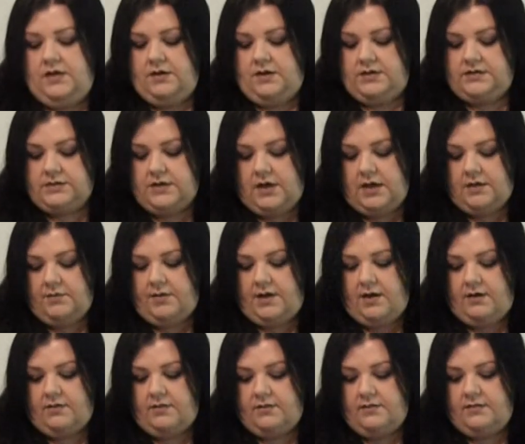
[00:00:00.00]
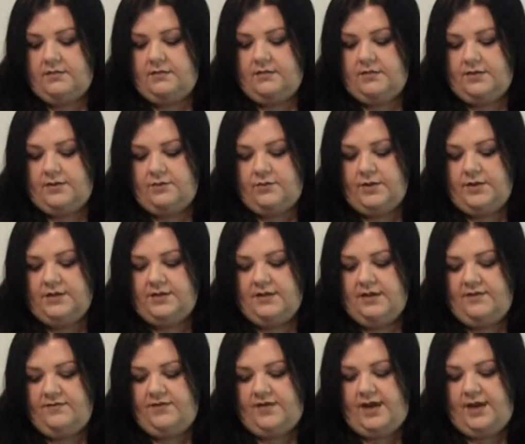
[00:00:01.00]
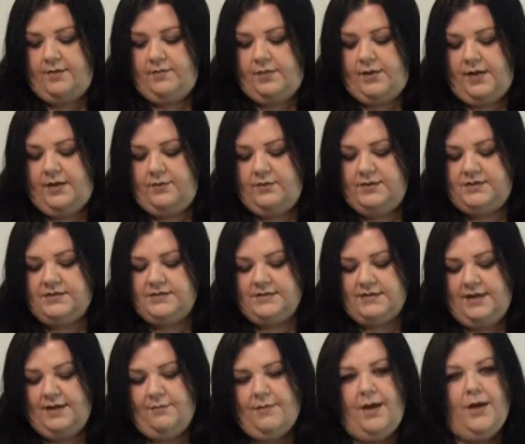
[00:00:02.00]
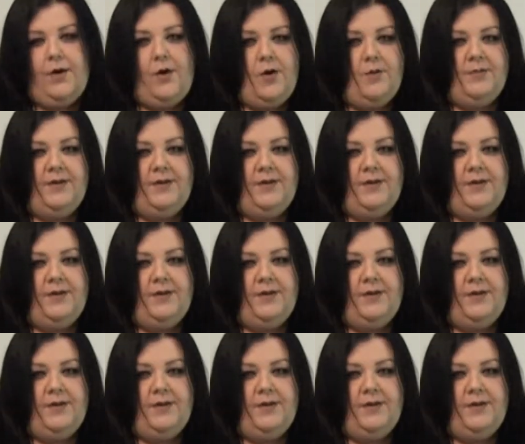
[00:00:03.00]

here to talk about the Guerilla Love Campaign, which is like my